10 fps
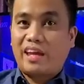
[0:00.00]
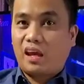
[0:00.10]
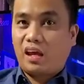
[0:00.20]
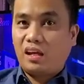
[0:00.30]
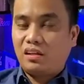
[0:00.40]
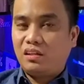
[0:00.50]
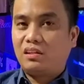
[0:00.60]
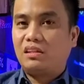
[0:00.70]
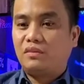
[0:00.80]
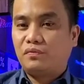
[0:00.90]
Any
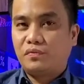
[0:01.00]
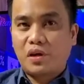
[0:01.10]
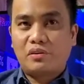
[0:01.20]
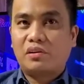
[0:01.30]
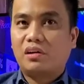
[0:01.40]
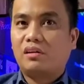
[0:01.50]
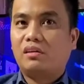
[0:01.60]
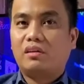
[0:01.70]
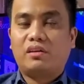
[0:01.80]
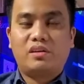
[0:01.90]

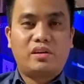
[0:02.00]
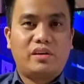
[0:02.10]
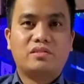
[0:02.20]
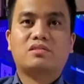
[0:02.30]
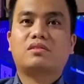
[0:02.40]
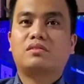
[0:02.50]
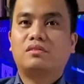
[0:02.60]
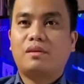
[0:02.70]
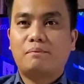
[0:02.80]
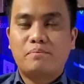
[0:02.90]
deferral is
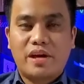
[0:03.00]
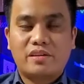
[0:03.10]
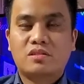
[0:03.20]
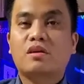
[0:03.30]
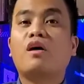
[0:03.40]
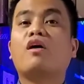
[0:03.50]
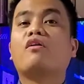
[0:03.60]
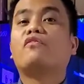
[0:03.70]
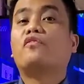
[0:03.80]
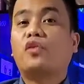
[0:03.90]
the best
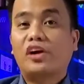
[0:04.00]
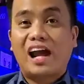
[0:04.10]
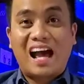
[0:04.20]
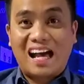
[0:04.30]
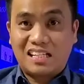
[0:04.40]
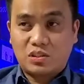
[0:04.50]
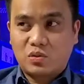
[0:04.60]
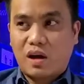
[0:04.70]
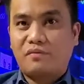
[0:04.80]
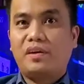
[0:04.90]
for us. So
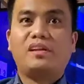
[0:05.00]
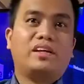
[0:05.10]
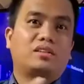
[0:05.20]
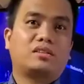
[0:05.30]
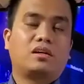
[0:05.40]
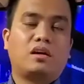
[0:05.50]
avail it.